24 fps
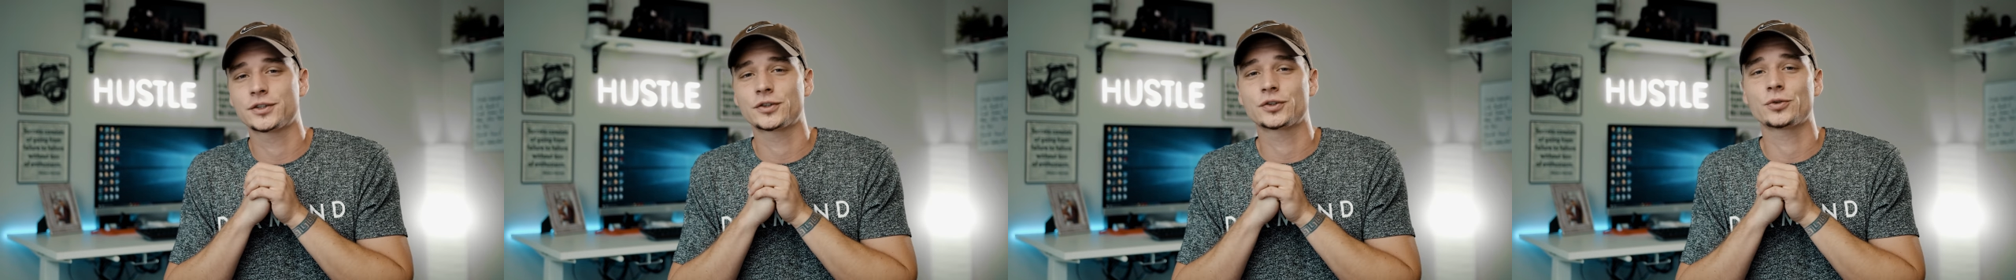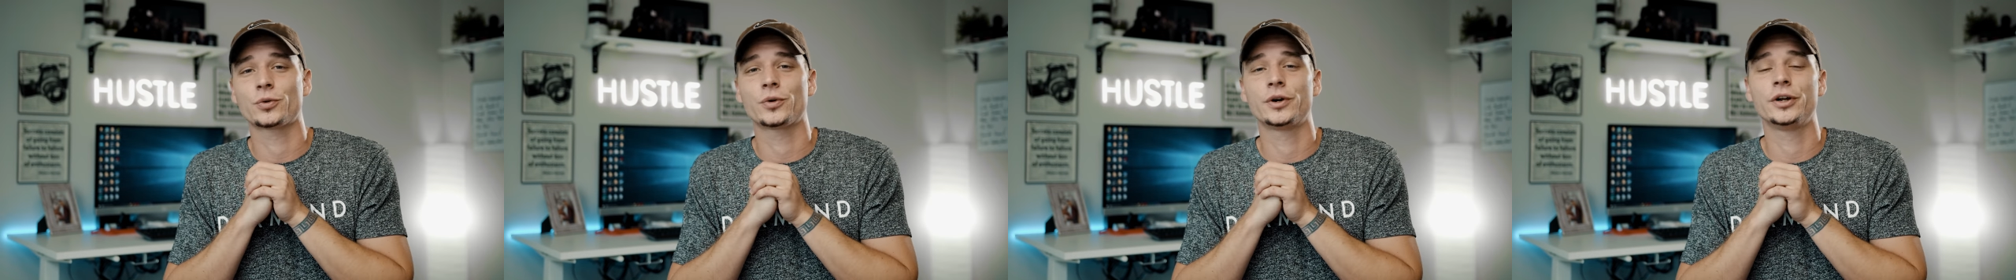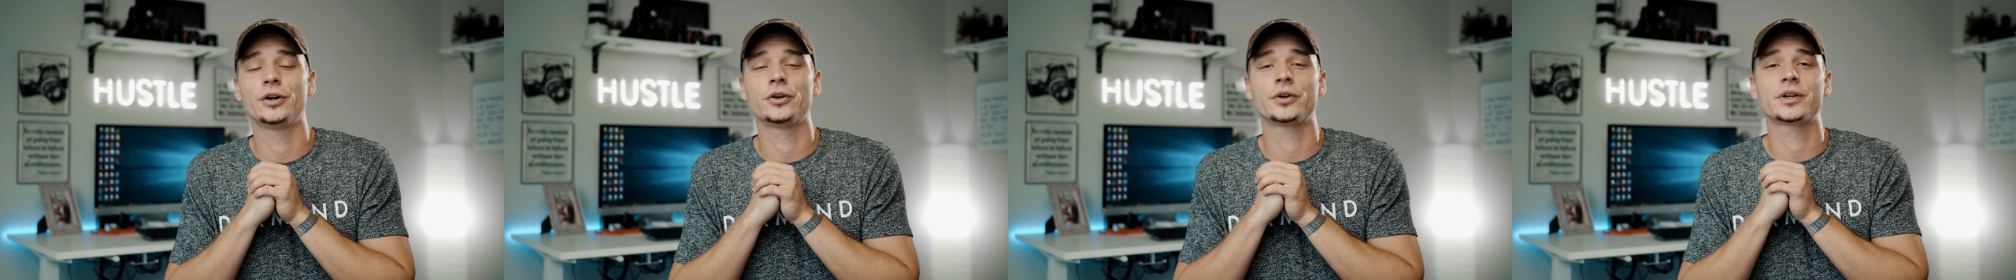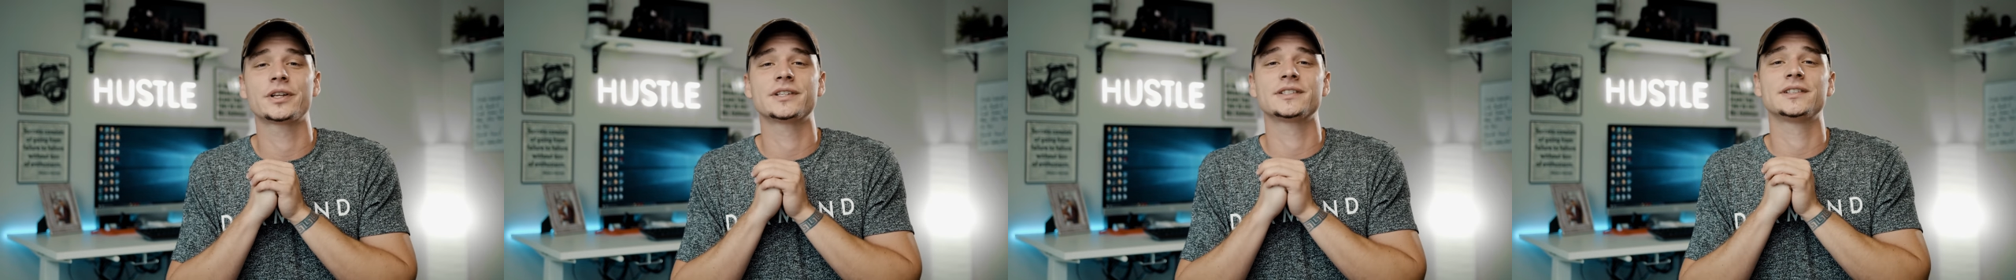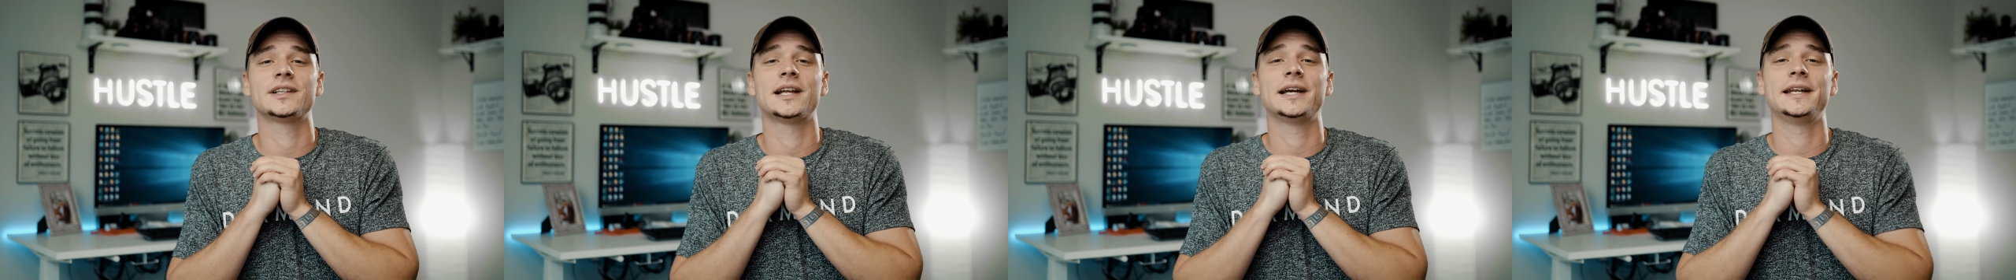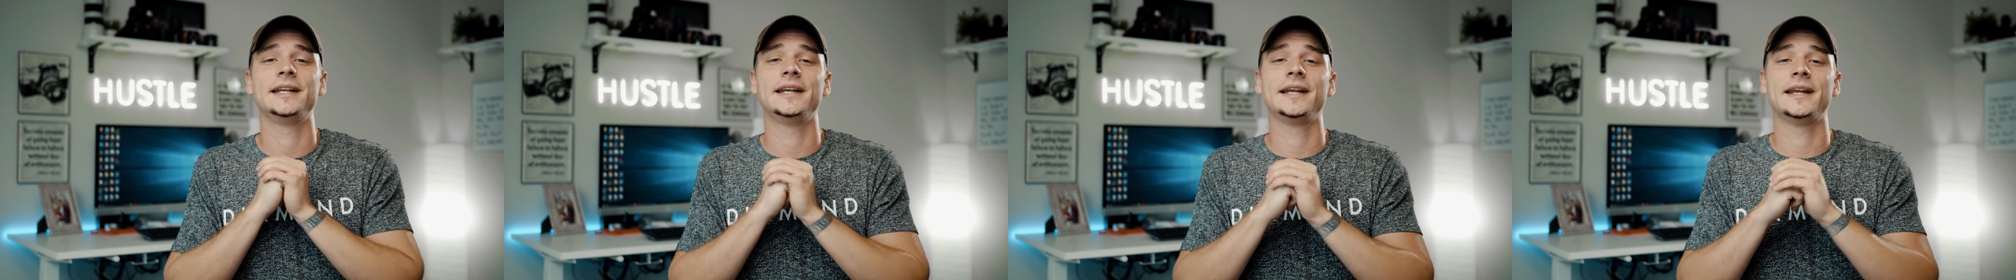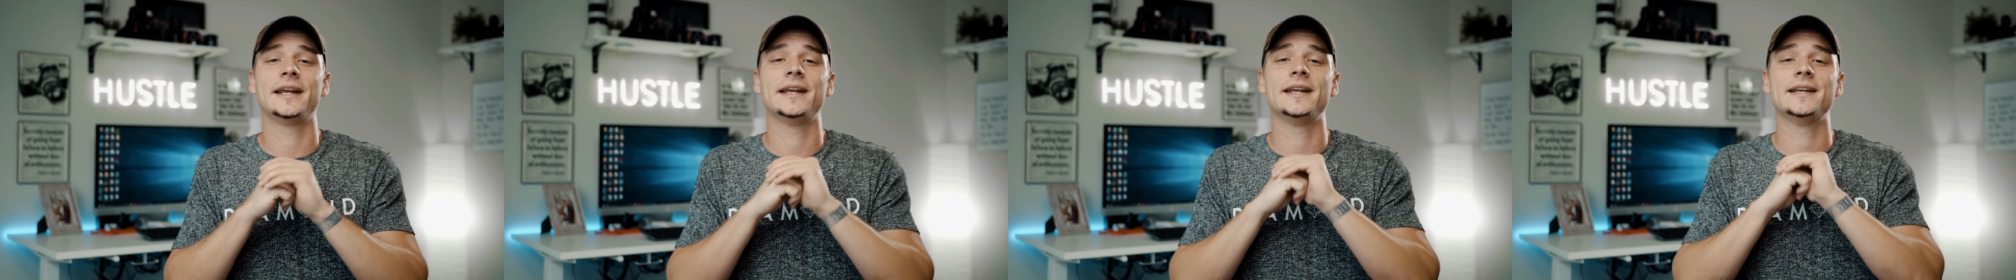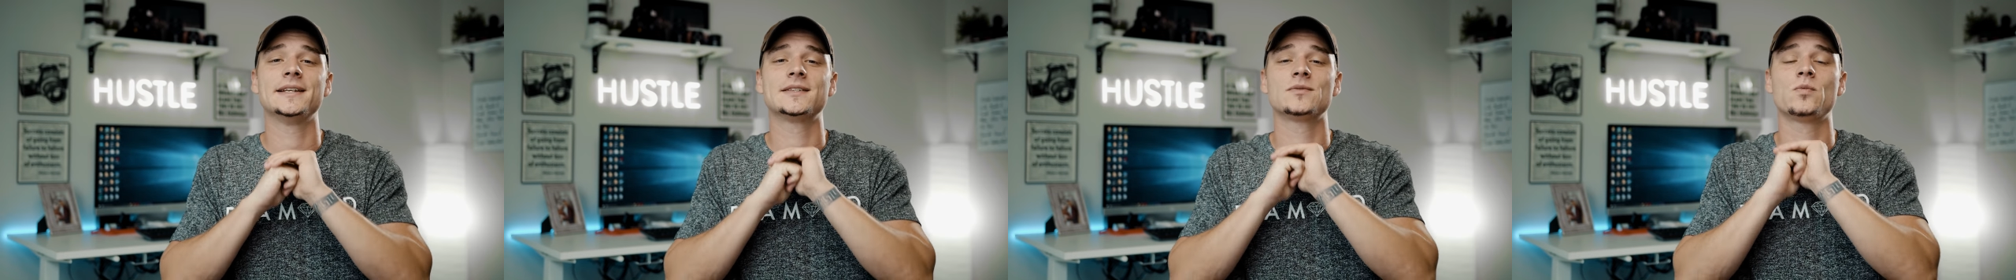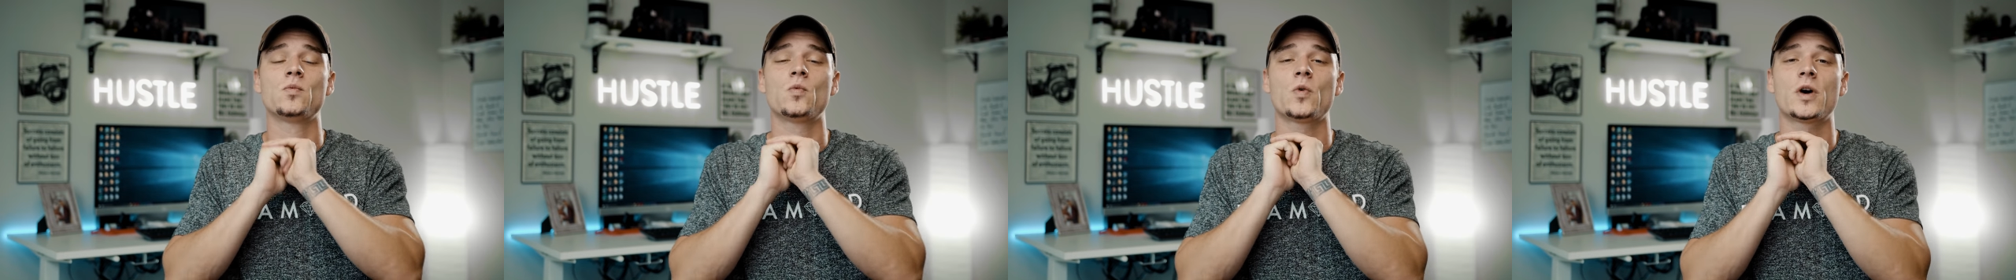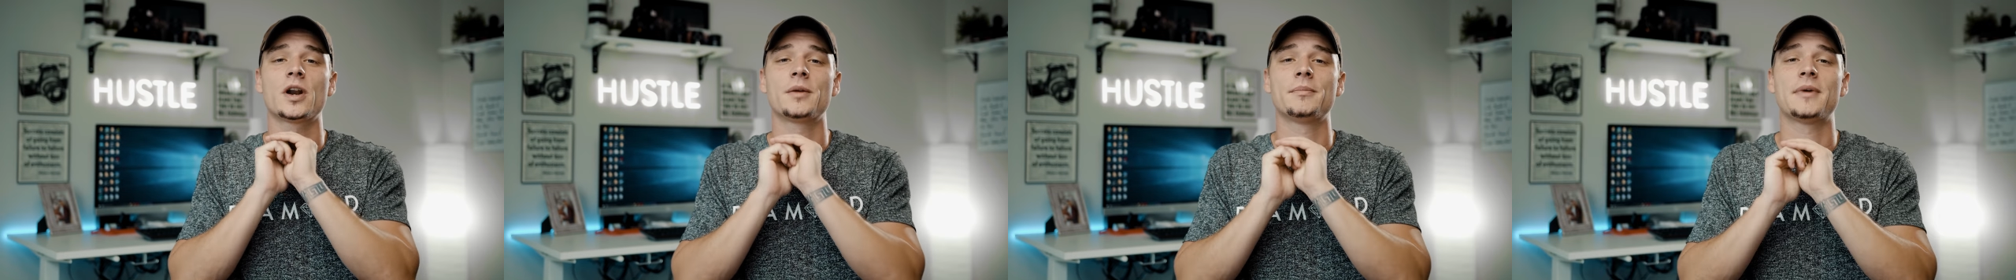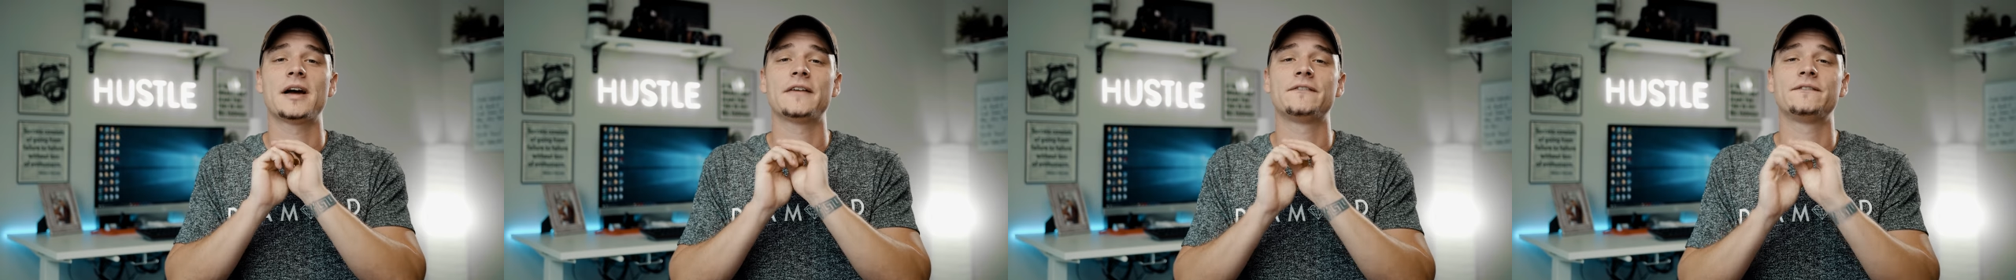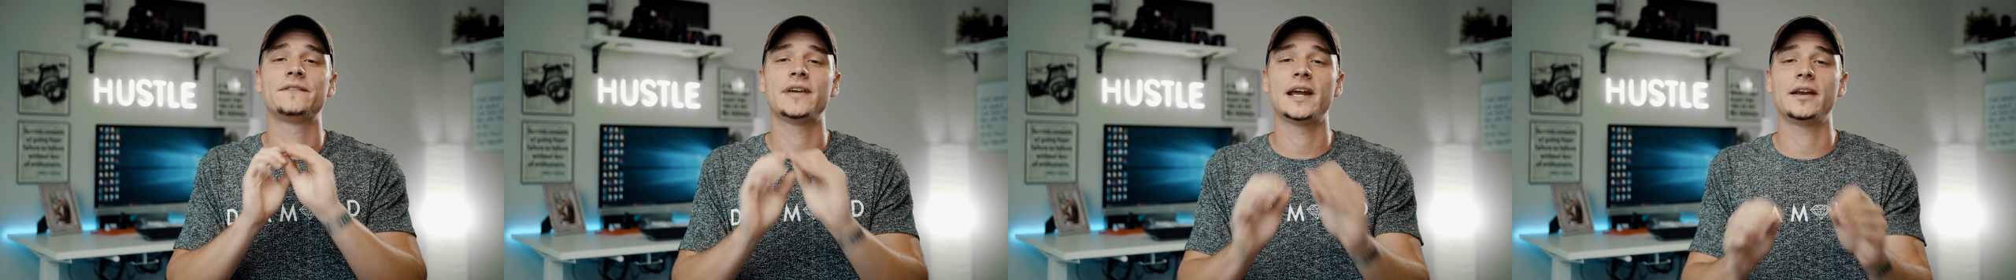tutorial because lighting is one of
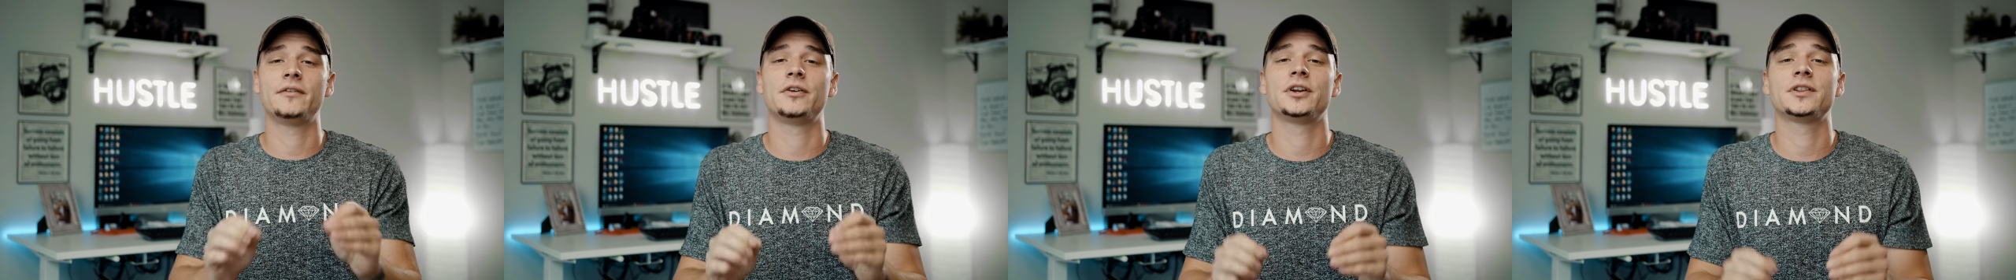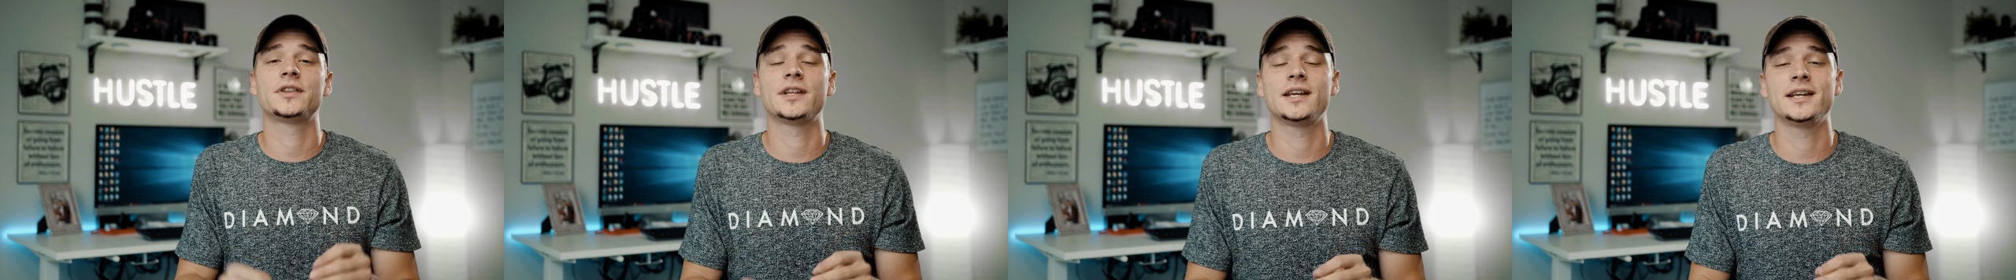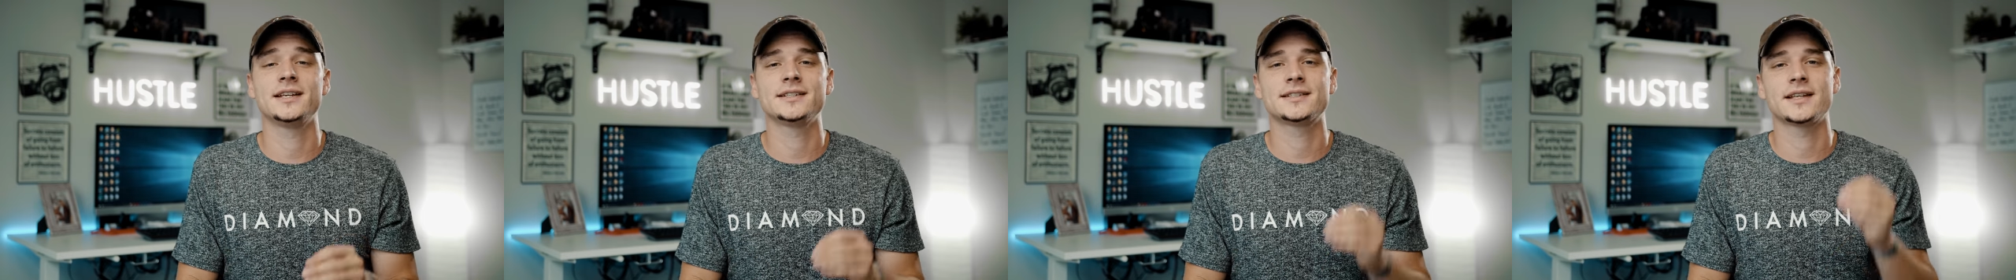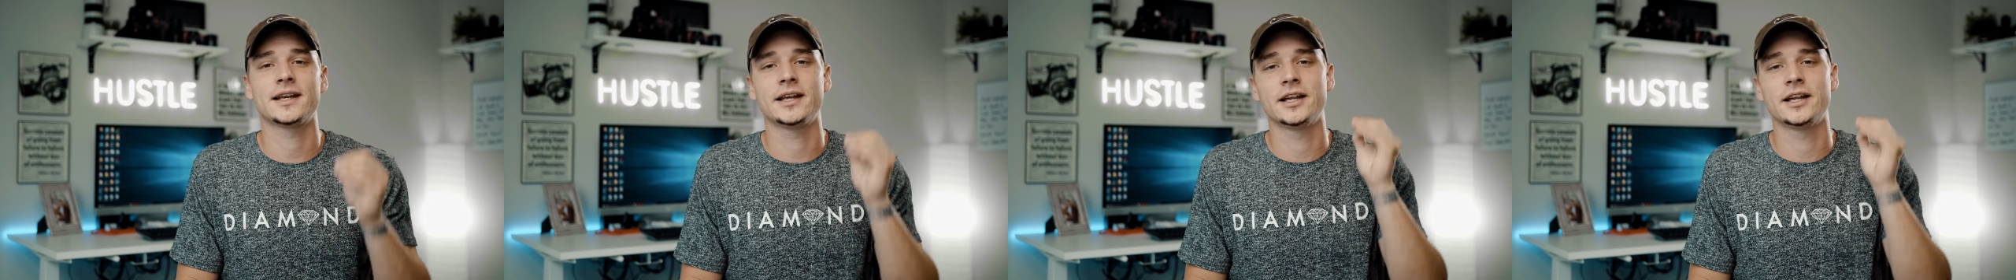my favorite things,